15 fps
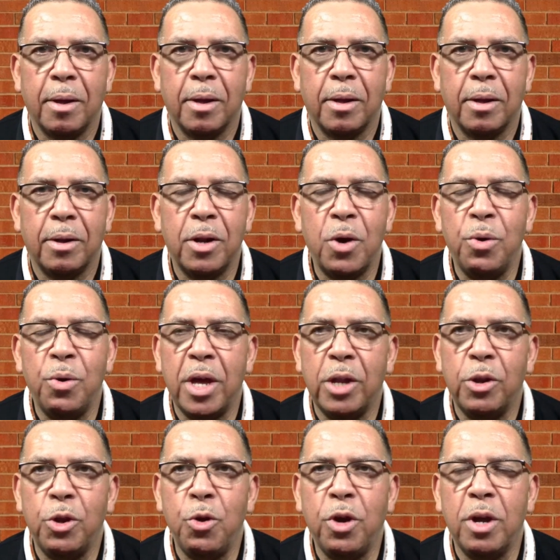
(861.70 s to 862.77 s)
know that
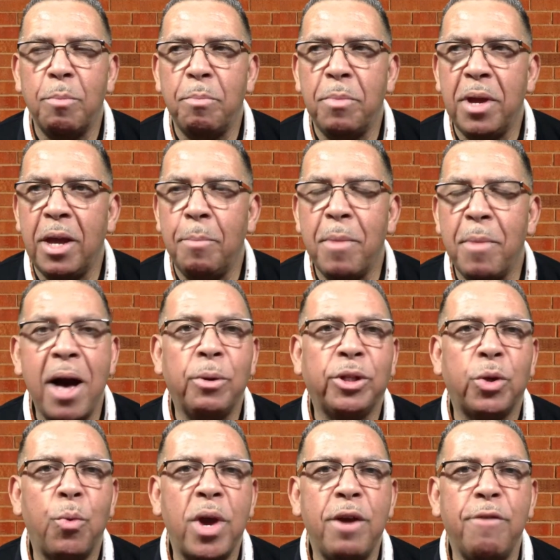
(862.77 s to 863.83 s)
you can be miles
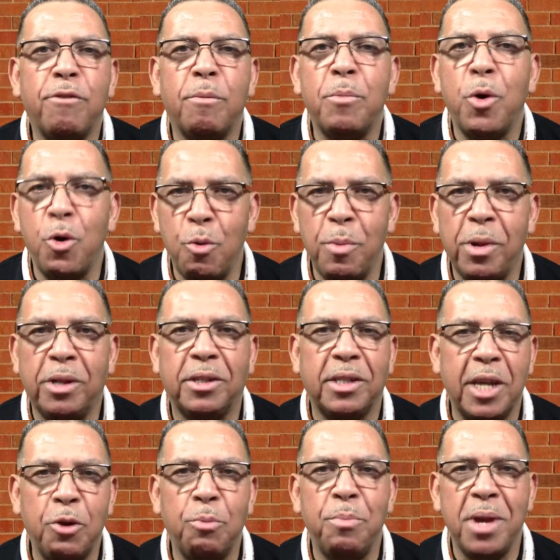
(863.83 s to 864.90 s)
away from home and
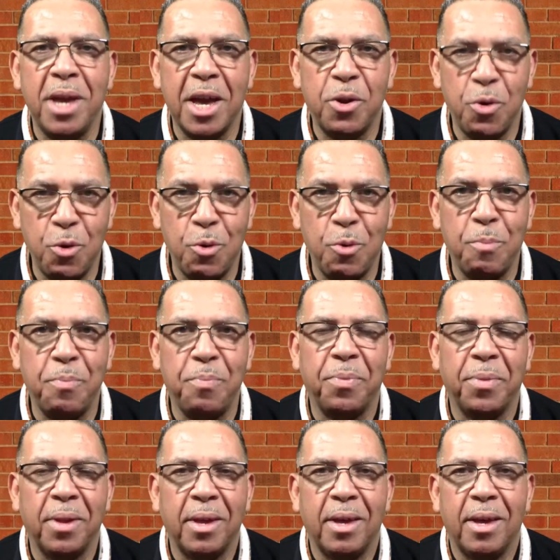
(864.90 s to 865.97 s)
still be at home.
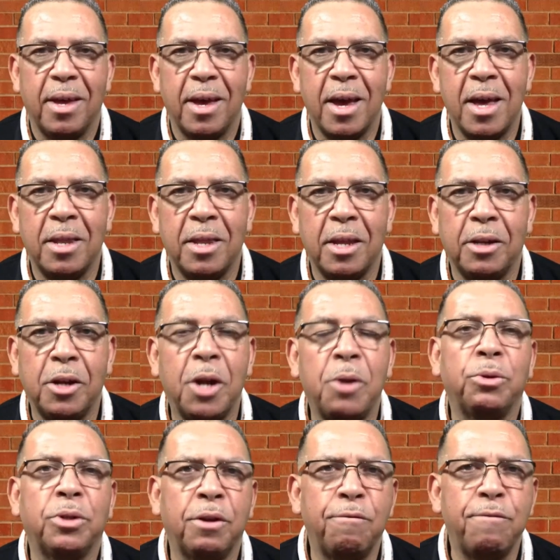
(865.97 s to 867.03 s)
And the
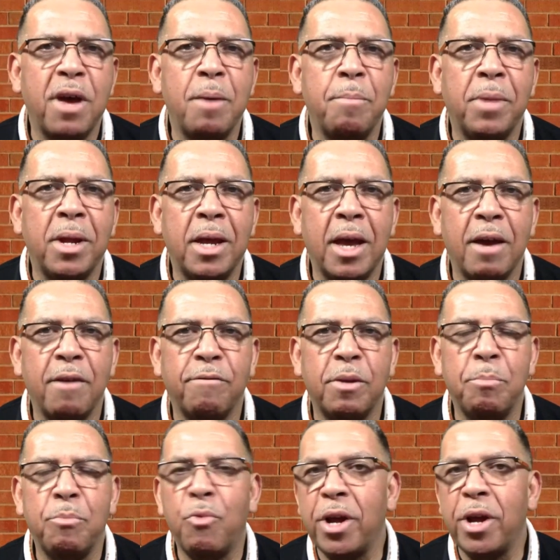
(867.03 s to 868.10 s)
Donaldson family have
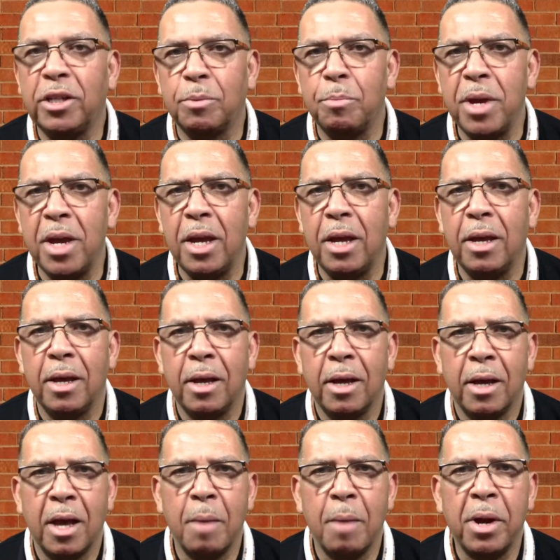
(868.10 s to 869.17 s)
embraced me
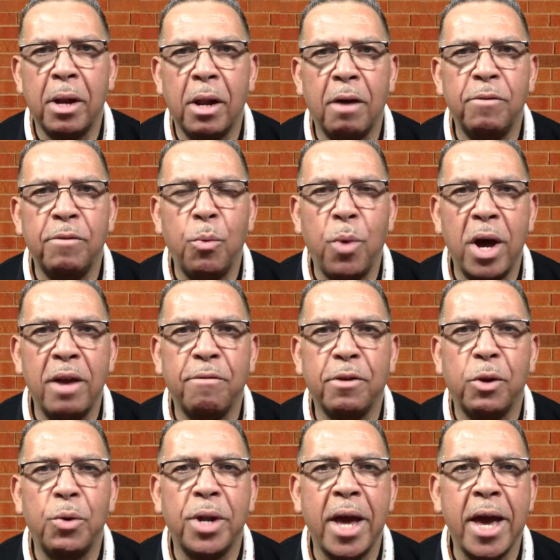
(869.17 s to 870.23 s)
and my lovely wife,
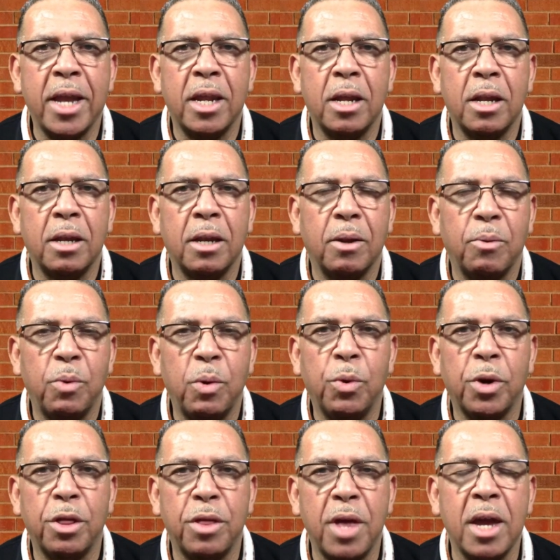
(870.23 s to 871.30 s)
Claudette. And we want to
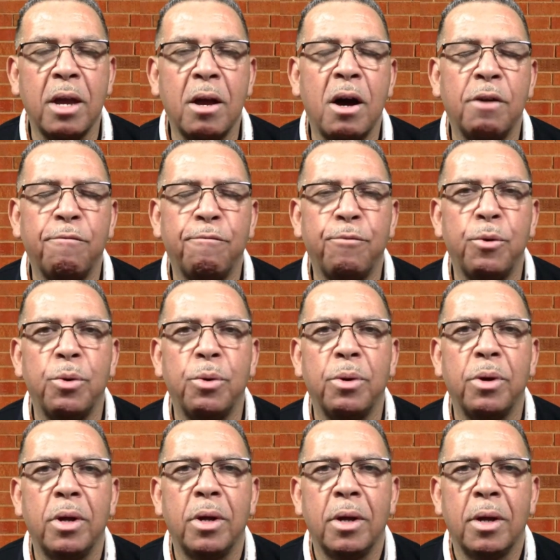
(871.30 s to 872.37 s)
thank God for
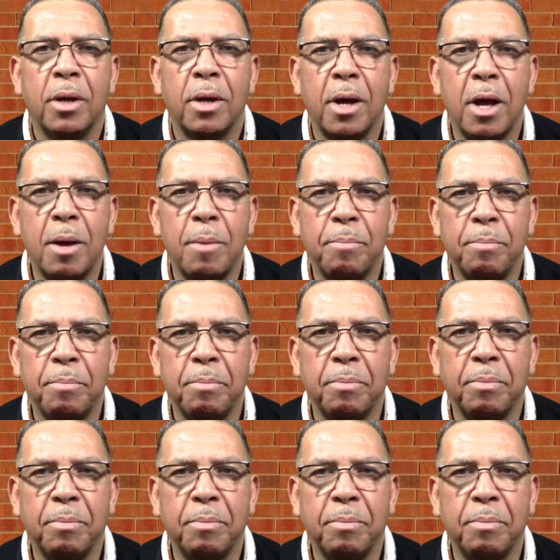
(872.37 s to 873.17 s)
um,